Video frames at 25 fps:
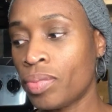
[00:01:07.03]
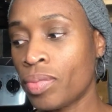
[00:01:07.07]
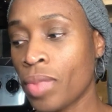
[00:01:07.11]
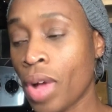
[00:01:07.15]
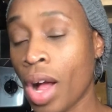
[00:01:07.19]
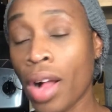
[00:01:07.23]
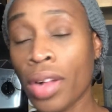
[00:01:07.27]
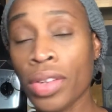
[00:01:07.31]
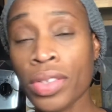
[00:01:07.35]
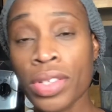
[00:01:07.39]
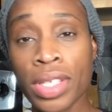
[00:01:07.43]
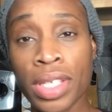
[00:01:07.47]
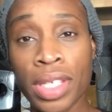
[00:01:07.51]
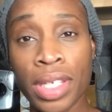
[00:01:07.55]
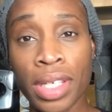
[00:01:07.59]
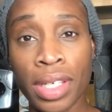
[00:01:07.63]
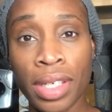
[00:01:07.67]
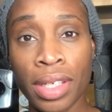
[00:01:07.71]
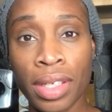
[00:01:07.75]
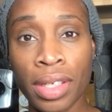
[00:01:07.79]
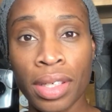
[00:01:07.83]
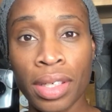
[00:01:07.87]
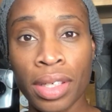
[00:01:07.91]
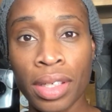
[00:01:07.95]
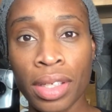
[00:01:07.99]

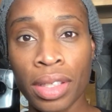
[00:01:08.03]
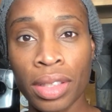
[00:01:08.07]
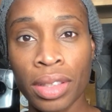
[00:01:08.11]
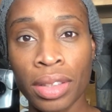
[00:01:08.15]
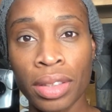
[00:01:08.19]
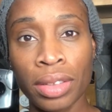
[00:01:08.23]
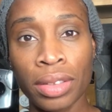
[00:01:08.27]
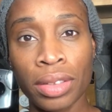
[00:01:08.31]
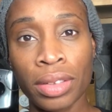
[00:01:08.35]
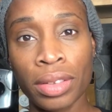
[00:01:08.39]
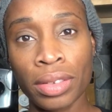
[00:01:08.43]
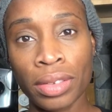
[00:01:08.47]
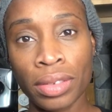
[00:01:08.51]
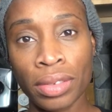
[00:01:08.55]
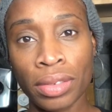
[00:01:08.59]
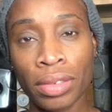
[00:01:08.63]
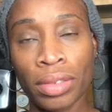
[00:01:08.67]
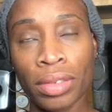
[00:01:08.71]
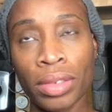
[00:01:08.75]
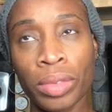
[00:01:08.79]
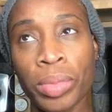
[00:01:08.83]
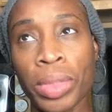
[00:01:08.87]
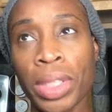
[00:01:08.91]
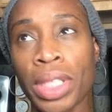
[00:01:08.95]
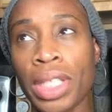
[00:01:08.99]
all-seeing.
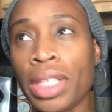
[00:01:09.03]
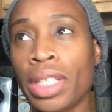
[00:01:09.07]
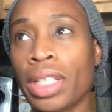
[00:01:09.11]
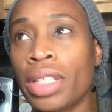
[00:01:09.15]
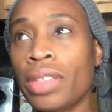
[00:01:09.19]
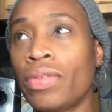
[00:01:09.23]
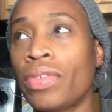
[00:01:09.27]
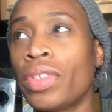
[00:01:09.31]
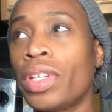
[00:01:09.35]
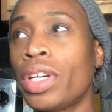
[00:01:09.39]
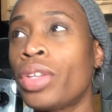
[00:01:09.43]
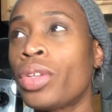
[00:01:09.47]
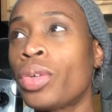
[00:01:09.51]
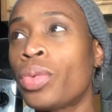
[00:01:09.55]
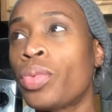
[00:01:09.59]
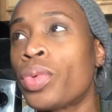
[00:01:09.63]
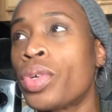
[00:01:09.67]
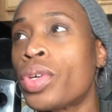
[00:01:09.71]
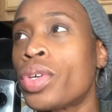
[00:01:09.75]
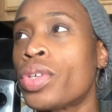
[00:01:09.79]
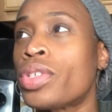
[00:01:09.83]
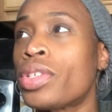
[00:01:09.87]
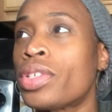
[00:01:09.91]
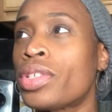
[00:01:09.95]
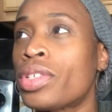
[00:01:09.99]
Let me think of other
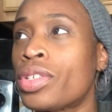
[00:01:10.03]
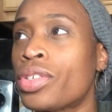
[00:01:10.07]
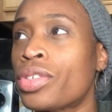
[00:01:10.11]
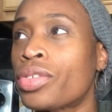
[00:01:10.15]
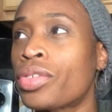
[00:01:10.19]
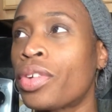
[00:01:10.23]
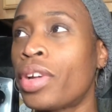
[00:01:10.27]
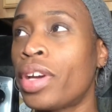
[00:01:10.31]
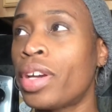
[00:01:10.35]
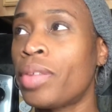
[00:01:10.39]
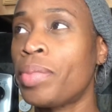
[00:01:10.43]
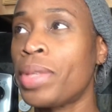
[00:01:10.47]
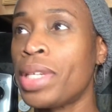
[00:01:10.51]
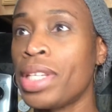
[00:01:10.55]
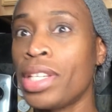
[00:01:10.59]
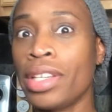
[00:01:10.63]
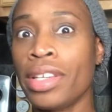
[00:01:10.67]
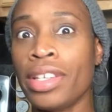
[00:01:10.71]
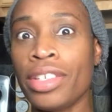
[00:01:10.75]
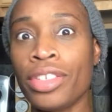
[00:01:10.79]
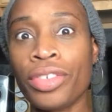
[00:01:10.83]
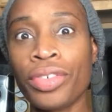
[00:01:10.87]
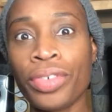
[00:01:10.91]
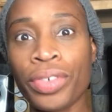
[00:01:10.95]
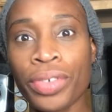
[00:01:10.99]
words that describe me.
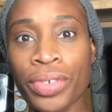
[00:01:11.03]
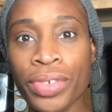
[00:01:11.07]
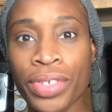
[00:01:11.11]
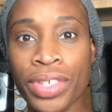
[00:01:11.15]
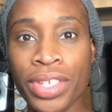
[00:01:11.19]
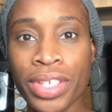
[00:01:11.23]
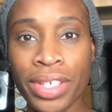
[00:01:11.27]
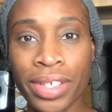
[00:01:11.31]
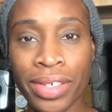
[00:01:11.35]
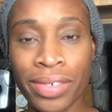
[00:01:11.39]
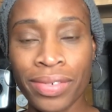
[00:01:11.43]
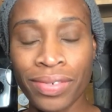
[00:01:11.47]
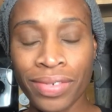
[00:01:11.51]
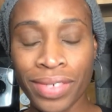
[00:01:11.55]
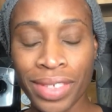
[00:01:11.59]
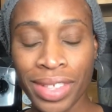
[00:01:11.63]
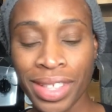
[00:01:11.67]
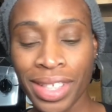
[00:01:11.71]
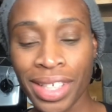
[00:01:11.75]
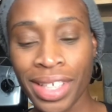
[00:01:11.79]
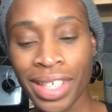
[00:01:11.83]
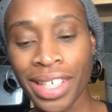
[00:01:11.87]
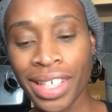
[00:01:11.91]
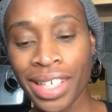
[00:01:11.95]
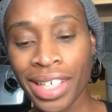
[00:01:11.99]
Intrusive.
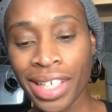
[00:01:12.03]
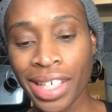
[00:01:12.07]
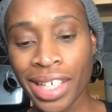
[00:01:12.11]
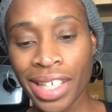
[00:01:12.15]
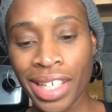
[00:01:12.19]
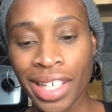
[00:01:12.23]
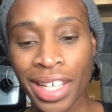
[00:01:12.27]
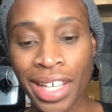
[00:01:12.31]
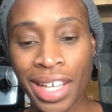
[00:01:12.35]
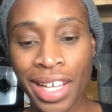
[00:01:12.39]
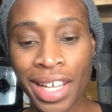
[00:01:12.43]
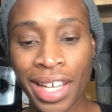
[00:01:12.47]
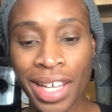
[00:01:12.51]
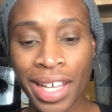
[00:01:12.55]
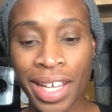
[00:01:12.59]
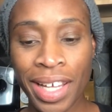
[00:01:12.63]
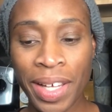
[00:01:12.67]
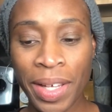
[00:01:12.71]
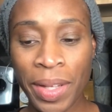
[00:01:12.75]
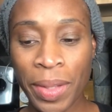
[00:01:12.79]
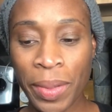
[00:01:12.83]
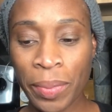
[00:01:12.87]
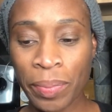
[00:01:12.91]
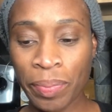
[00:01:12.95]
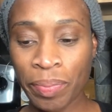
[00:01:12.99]

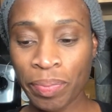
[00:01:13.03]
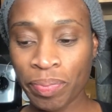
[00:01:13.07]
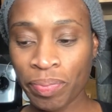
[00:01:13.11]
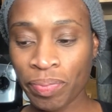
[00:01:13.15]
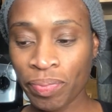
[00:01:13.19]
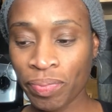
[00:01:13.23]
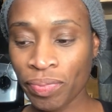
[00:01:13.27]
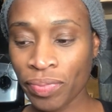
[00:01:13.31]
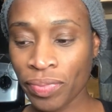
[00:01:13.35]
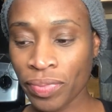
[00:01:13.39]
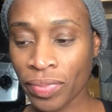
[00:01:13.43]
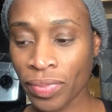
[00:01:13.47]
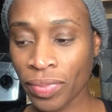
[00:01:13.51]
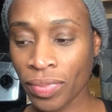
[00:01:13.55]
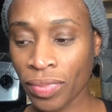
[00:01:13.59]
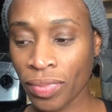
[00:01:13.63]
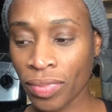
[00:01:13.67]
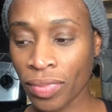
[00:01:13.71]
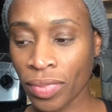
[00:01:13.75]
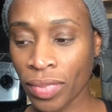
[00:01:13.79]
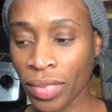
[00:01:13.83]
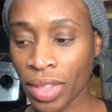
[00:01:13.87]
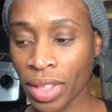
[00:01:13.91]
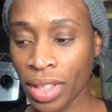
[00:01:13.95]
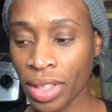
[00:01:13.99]
Um,
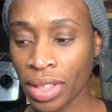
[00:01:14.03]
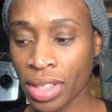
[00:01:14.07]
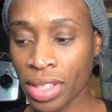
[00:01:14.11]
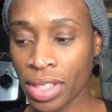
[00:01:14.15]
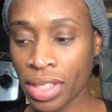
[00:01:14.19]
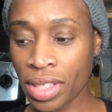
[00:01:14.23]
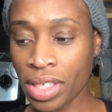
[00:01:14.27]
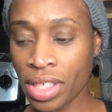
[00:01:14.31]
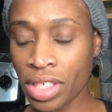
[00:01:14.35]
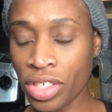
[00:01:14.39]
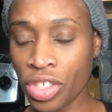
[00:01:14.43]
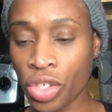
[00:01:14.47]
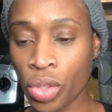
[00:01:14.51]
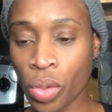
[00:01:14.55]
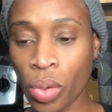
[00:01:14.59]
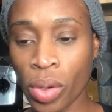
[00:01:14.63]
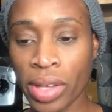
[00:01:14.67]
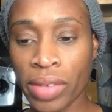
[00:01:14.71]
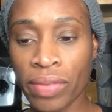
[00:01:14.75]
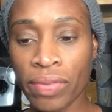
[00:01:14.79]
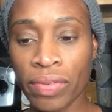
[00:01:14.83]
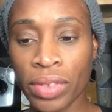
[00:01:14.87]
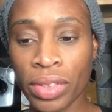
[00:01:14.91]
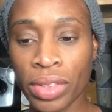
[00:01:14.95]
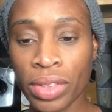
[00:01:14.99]
let's see,
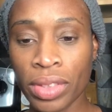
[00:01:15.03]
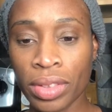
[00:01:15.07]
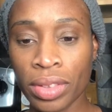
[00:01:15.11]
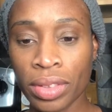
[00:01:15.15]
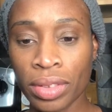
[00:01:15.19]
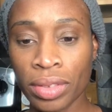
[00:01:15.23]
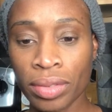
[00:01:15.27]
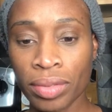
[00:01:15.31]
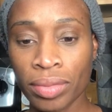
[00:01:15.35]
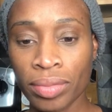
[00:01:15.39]
joyful,